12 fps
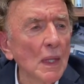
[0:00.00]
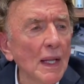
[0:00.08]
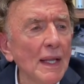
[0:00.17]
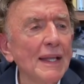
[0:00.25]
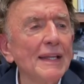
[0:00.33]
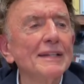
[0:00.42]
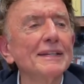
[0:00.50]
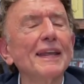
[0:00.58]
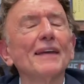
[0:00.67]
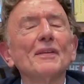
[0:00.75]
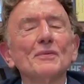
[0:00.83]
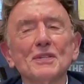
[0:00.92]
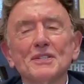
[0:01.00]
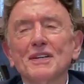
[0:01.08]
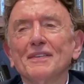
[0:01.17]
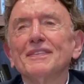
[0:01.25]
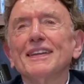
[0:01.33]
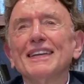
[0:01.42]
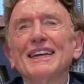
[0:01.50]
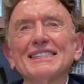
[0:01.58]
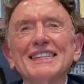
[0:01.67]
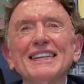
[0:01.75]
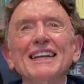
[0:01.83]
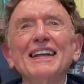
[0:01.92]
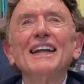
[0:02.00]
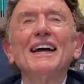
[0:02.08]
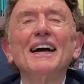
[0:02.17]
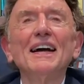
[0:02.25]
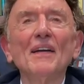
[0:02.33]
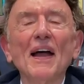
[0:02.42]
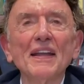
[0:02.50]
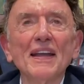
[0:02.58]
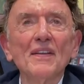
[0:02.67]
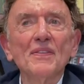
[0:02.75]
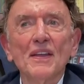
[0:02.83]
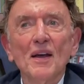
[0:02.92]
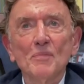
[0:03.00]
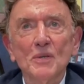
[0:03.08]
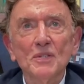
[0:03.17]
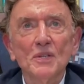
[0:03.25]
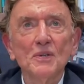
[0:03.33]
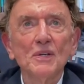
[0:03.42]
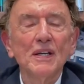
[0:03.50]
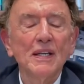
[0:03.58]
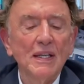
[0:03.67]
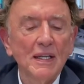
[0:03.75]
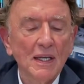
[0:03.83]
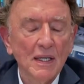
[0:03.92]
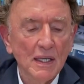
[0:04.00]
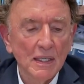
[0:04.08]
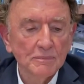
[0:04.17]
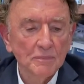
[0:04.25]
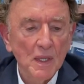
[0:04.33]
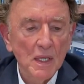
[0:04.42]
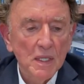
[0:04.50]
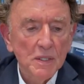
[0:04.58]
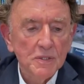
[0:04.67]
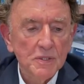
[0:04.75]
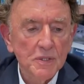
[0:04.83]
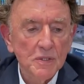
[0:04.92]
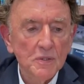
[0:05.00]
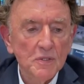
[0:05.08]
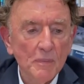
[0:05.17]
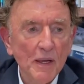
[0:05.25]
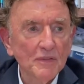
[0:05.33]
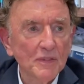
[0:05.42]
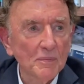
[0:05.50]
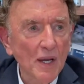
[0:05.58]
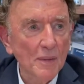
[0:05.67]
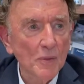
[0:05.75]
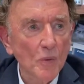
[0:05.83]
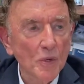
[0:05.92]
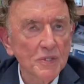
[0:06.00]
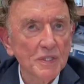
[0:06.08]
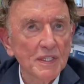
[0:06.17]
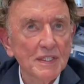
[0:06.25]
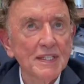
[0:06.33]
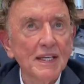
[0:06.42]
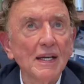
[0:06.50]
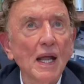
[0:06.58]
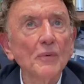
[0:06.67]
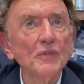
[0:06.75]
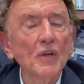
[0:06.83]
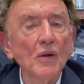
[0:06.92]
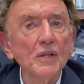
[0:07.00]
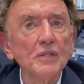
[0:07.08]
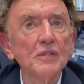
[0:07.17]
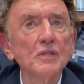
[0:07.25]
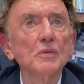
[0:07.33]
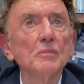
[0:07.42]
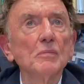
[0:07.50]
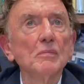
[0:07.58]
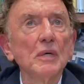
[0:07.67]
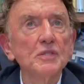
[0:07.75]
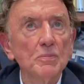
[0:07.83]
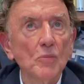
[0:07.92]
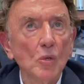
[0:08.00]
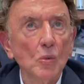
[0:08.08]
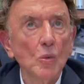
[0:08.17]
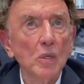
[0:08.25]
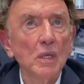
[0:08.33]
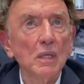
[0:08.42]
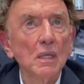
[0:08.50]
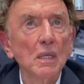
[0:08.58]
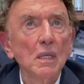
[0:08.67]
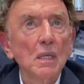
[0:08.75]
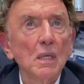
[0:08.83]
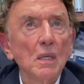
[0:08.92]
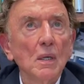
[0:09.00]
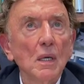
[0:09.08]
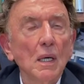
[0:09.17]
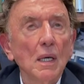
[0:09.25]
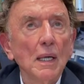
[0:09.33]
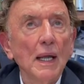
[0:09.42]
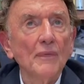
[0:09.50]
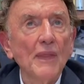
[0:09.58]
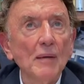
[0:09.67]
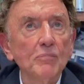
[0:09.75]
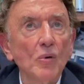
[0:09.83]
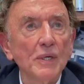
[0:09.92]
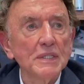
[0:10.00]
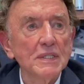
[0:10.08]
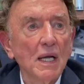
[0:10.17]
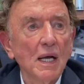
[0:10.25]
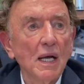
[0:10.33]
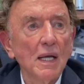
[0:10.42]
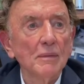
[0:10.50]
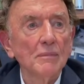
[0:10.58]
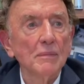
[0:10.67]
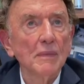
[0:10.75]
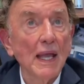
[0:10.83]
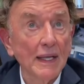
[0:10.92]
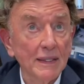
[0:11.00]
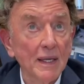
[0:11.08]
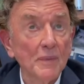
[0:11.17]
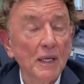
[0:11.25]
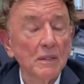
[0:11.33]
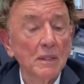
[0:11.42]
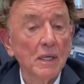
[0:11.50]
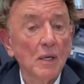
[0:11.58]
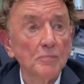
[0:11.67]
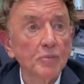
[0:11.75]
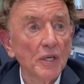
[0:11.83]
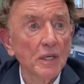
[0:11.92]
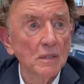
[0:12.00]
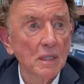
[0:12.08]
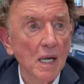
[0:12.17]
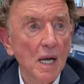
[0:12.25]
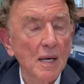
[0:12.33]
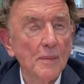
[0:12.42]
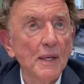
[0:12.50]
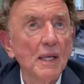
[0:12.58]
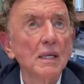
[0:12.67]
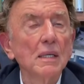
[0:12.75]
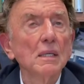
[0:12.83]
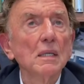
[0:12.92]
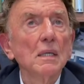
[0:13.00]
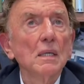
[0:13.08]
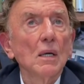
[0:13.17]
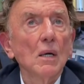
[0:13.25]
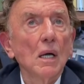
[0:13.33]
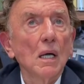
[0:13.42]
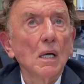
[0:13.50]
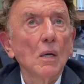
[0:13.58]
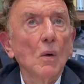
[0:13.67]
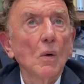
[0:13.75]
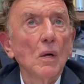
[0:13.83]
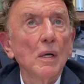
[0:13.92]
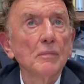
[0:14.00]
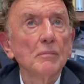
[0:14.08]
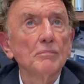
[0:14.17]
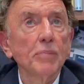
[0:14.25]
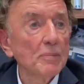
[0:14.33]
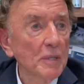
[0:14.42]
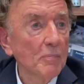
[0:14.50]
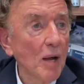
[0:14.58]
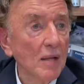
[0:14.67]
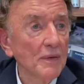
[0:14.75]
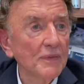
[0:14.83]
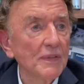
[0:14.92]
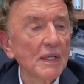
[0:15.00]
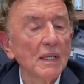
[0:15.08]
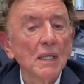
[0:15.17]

shift. Yeah, there was a shift, yes. Uh, yeah. Hmm. I got the opportunity um, to spend some time in Washington, D.C., and I was starting to do much more work uh, at that point in time academically on political economy, uh, on public policy.